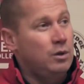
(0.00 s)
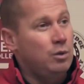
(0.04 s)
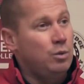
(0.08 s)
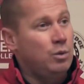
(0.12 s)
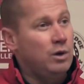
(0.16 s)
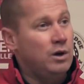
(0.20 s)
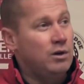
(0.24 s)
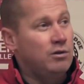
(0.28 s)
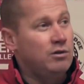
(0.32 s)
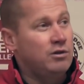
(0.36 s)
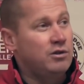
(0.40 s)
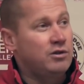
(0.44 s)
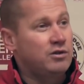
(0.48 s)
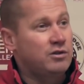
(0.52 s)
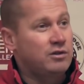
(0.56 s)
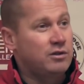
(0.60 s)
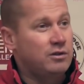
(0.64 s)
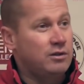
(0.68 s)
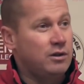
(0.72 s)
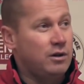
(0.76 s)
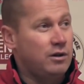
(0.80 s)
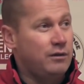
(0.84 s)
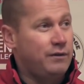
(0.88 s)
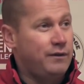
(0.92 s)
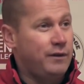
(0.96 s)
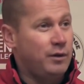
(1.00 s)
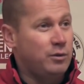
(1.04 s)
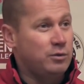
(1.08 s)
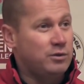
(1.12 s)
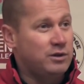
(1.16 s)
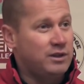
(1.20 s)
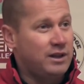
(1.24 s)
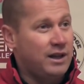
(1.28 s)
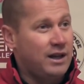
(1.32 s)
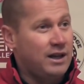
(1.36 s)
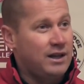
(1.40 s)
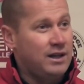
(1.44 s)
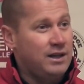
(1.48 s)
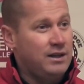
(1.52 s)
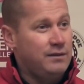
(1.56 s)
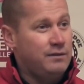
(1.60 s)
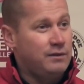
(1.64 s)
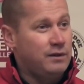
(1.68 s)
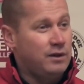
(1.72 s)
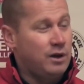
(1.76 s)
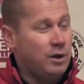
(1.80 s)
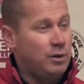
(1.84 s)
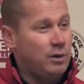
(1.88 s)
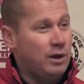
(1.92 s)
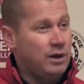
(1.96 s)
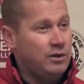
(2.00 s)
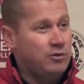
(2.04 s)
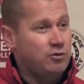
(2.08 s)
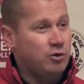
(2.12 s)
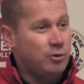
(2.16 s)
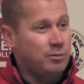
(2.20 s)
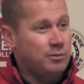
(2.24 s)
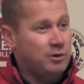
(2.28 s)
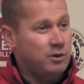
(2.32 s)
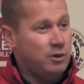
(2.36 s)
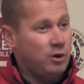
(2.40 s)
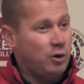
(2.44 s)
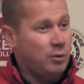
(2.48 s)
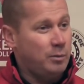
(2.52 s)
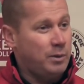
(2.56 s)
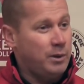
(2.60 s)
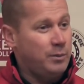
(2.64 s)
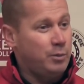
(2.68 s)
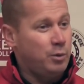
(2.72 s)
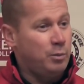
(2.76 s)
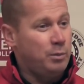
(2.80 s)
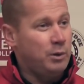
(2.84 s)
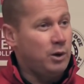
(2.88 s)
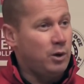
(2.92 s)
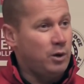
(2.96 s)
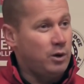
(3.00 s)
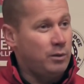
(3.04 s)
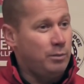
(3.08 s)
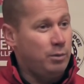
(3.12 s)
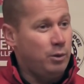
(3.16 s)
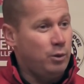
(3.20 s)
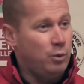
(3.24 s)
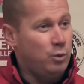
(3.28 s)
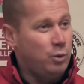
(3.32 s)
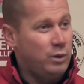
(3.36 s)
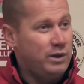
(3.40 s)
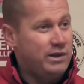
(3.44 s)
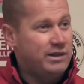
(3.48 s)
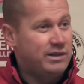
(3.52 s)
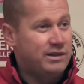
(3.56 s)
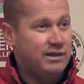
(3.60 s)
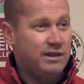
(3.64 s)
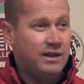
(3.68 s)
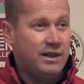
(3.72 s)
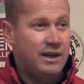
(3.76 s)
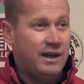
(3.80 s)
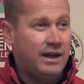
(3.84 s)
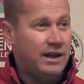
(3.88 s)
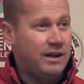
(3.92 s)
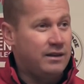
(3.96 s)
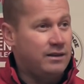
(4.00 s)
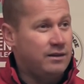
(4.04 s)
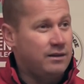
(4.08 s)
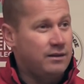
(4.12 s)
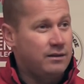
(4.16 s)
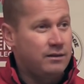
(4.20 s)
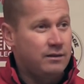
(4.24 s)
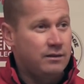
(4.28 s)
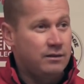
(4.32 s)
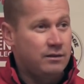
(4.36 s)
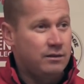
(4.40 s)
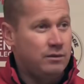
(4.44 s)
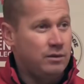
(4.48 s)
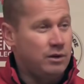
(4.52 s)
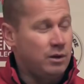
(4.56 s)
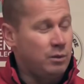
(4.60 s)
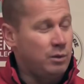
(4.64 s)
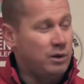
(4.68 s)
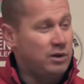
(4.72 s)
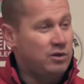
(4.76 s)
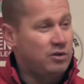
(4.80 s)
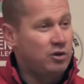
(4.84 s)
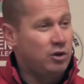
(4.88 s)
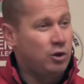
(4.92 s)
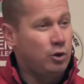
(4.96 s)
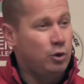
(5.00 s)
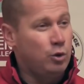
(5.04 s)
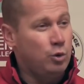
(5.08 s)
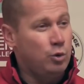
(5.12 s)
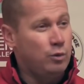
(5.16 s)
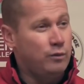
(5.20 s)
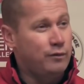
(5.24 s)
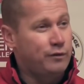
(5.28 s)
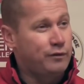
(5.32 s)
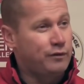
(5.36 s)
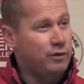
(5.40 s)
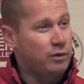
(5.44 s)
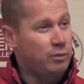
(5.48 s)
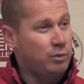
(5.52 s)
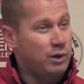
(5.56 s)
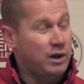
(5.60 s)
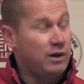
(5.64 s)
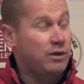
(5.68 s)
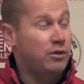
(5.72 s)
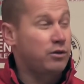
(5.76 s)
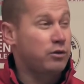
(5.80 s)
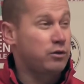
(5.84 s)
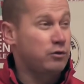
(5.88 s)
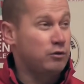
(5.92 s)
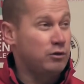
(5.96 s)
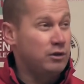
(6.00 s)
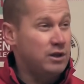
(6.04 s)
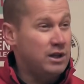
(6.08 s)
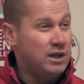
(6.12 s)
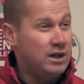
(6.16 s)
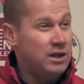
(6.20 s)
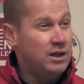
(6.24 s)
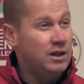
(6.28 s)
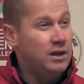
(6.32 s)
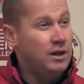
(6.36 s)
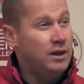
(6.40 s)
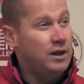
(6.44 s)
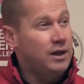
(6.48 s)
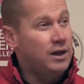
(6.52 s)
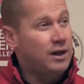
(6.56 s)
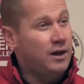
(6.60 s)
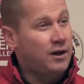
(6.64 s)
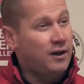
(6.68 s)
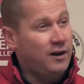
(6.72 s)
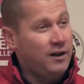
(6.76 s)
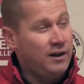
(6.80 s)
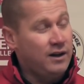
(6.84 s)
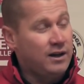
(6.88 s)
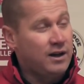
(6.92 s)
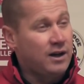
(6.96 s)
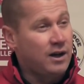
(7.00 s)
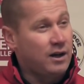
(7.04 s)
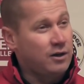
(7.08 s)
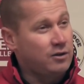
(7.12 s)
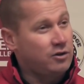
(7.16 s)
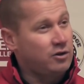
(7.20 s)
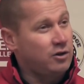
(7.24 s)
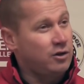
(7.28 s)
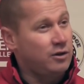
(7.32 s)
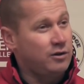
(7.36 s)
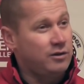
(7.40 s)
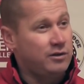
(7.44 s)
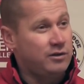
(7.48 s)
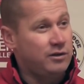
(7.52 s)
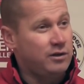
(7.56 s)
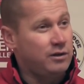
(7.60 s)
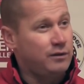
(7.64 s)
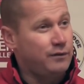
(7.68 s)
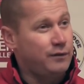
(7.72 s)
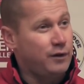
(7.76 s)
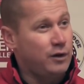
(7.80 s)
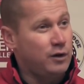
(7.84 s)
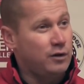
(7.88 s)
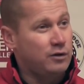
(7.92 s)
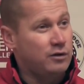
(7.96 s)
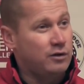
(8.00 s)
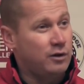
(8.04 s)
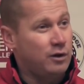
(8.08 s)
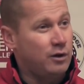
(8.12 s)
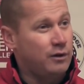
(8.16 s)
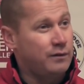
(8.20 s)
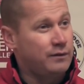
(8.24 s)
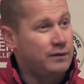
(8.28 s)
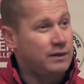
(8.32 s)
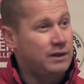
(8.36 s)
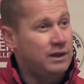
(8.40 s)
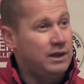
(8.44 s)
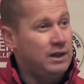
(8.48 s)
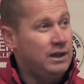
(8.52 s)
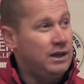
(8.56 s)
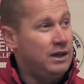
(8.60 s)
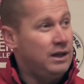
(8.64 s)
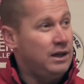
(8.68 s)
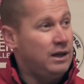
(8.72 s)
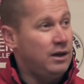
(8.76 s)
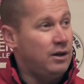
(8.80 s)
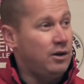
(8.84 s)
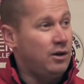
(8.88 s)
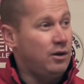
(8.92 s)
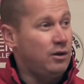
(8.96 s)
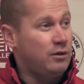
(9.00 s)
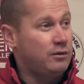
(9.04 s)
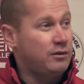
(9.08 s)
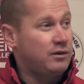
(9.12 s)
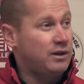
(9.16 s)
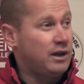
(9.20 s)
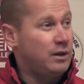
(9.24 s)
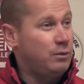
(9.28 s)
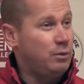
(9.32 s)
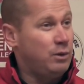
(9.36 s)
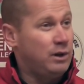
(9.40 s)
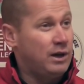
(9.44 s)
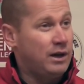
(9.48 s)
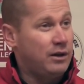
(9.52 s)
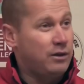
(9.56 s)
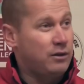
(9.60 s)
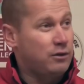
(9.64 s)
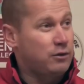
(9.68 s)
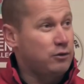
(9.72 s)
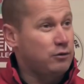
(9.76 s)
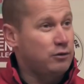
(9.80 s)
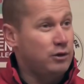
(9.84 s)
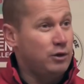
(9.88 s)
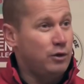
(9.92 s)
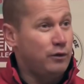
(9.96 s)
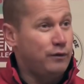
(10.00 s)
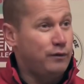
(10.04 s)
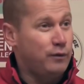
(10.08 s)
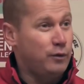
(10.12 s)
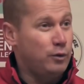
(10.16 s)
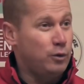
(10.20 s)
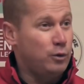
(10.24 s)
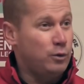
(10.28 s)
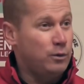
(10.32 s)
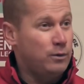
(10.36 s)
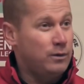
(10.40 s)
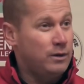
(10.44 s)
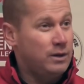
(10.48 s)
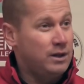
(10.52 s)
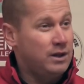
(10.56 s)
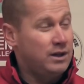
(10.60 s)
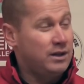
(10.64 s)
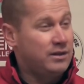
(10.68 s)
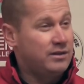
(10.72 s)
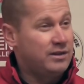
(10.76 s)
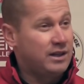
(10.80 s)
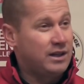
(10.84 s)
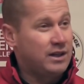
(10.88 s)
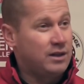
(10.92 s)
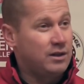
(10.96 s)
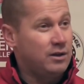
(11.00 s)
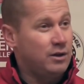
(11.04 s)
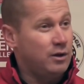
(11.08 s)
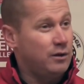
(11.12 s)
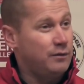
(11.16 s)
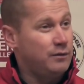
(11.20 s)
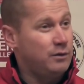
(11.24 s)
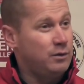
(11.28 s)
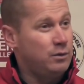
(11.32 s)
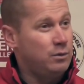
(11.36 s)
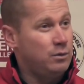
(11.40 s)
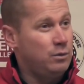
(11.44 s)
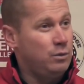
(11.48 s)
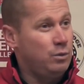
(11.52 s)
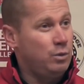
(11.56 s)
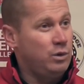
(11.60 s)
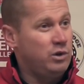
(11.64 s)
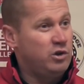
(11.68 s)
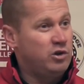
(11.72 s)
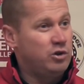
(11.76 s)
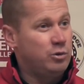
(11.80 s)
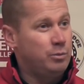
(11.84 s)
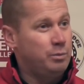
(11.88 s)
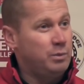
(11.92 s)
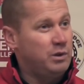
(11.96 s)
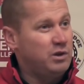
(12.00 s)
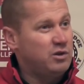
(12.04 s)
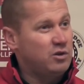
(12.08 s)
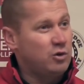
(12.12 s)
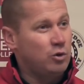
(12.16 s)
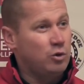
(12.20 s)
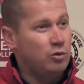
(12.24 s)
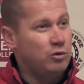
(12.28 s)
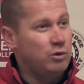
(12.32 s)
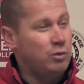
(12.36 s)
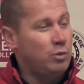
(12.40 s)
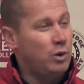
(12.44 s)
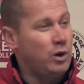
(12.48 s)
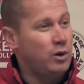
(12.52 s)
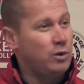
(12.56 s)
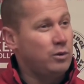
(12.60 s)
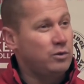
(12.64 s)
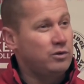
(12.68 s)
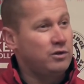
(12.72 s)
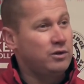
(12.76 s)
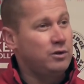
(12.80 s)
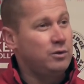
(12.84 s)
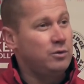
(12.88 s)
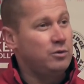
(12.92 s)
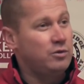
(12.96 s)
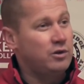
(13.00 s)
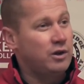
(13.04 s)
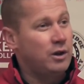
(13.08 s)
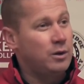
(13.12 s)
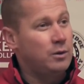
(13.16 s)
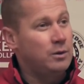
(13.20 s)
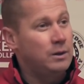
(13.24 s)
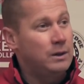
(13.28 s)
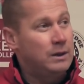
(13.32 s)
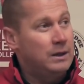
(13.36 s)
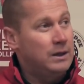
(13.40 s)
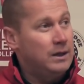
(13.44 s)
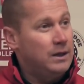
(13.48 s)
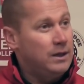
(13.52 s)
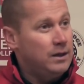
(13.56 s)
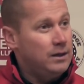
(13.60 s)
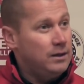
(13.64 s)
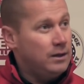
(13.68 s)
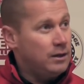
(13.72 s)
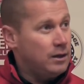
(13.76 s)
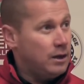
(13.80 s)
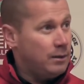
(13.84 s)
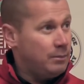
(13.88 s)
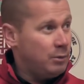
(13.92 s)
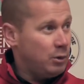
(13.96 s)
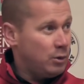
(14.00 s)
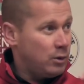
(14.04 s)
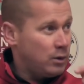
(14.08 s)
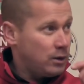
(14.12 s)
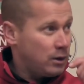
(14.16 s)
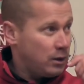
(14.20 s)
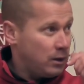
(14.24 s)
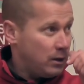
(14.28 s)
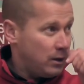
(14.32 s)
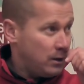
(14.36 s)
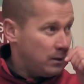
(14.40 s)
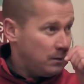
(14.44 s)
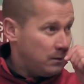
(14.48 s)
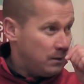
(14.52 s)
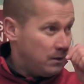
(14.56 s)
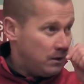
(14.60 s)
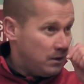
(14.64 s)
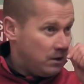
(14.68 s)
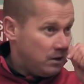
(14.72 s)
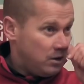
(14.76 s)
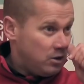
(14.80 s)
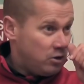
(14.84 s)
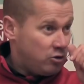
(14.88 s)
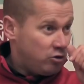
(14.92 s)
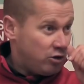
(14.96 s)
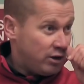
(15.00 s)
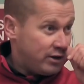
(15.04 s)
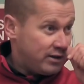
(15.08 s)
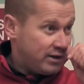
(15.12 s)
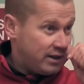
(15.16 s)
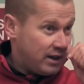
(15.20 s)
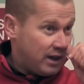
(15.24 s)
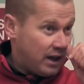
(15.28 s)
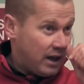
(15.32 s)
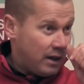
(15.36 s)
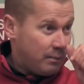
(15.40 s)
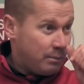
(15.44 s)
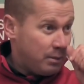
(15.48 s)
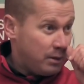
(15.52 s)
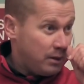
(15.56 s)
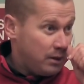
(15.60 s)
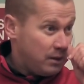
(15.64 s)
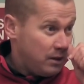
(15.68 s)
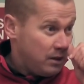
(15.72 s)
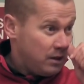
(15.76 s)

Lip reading: Whereas I felt today, even though they dropped a lot of people behind the ball, we still had. You know, we had 3 clear-cut chances in the first half, and I'll say we had 3 or 4 in the second half that we should be scoring 1 or 2. So, you know, I'm not going to dress it up.